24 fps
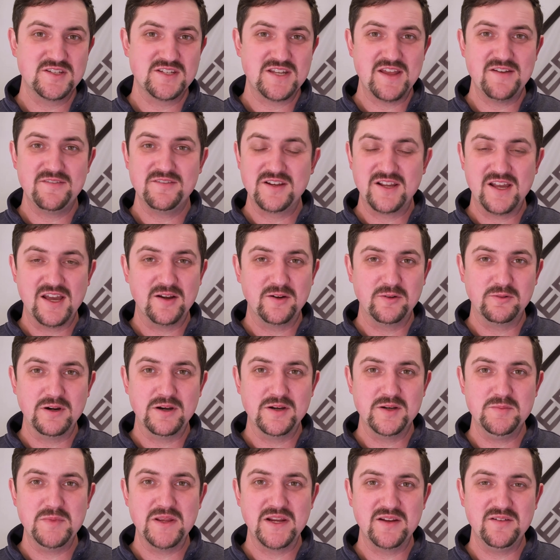haven't gotten around
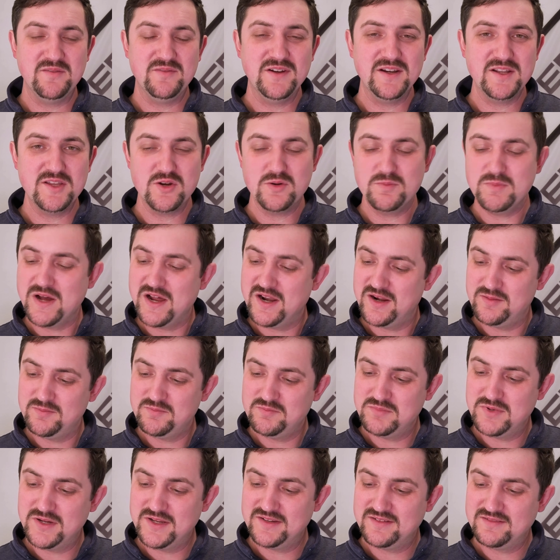to making a video about it,
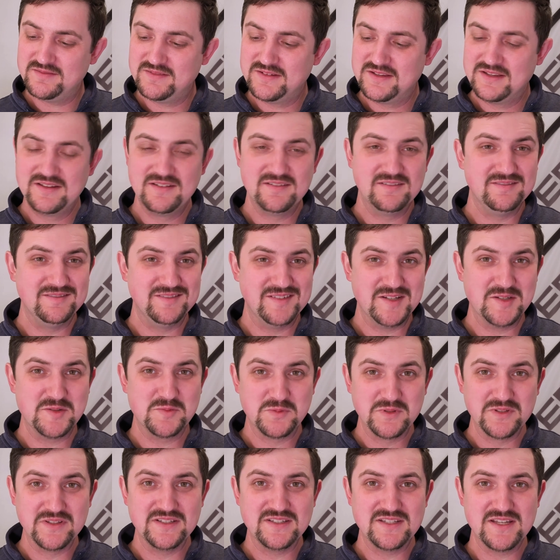but it's
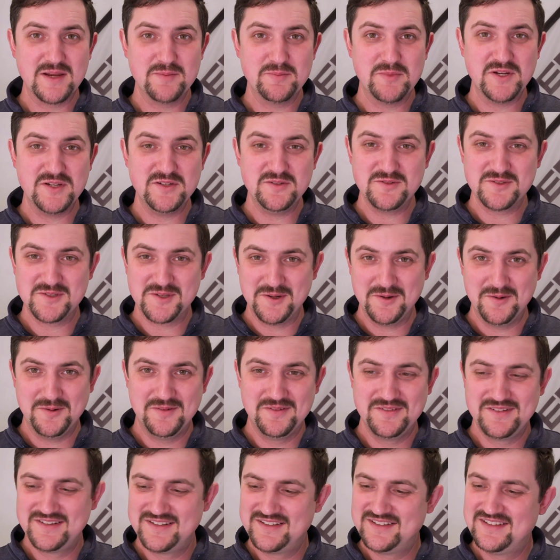really time I do so.
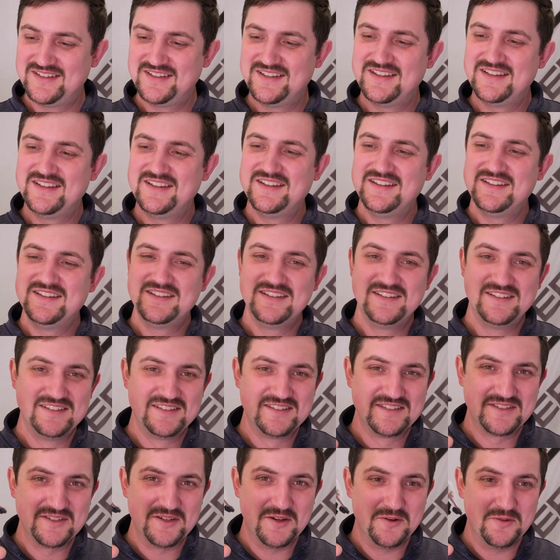
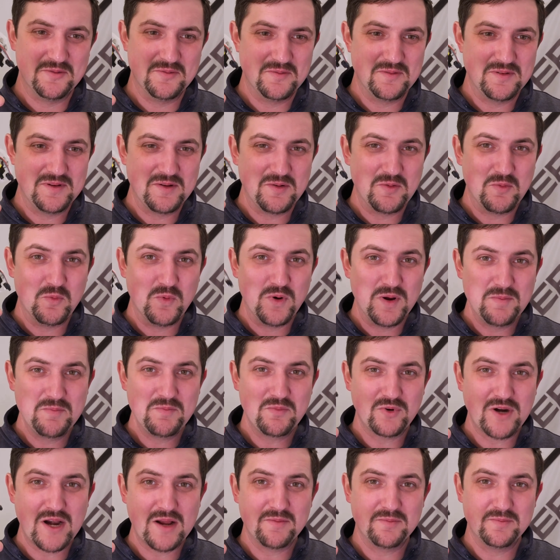So one
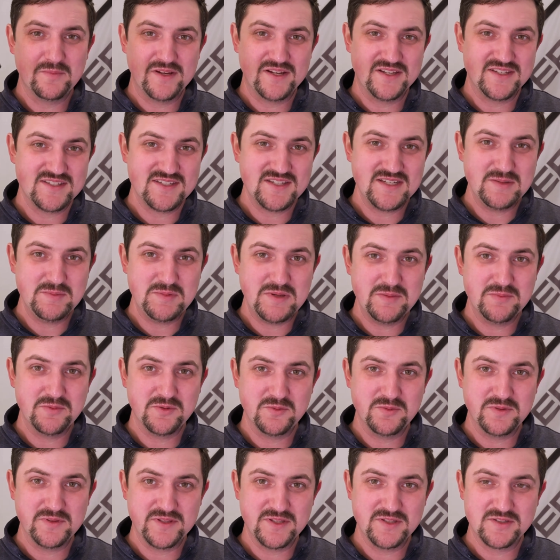problem I see
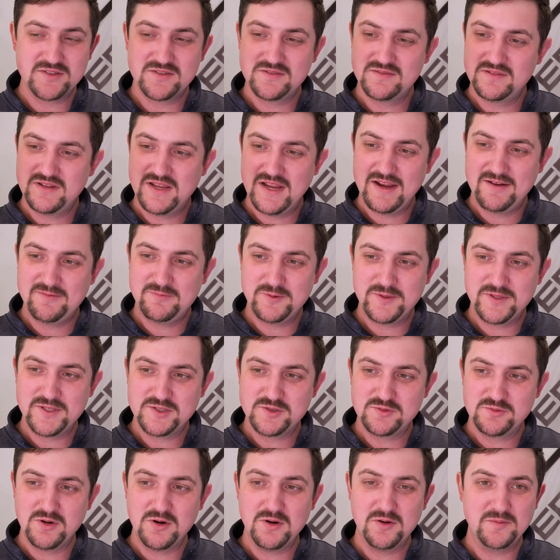people have with
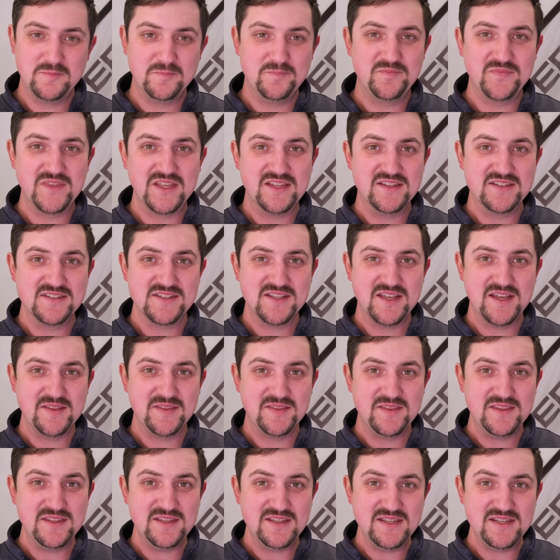this drone is
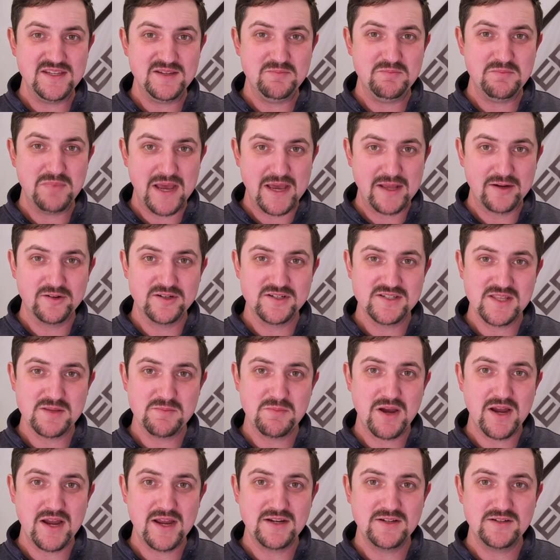that the batteries they
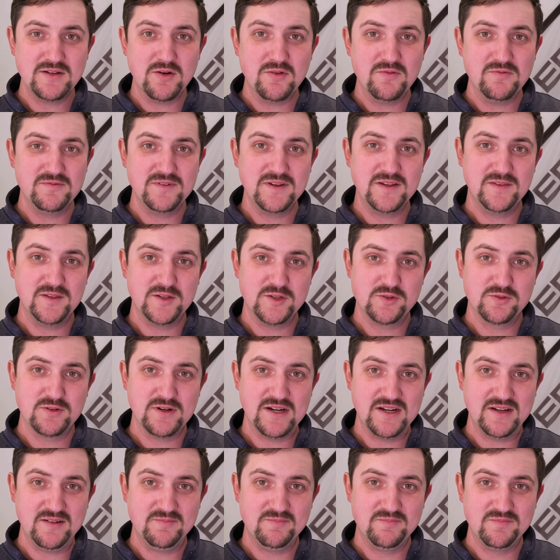buy don't fit in the
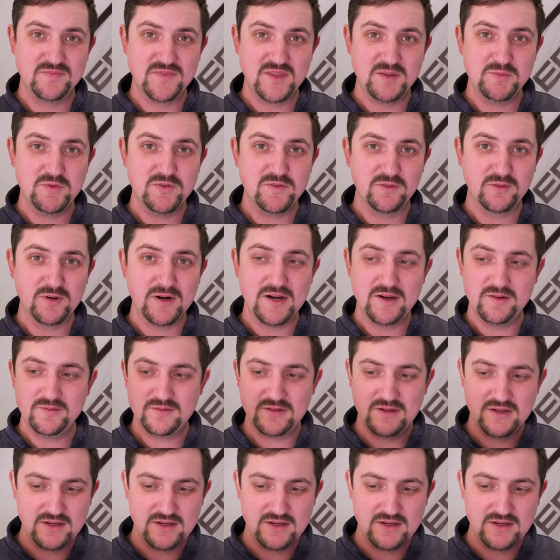tray. They move around.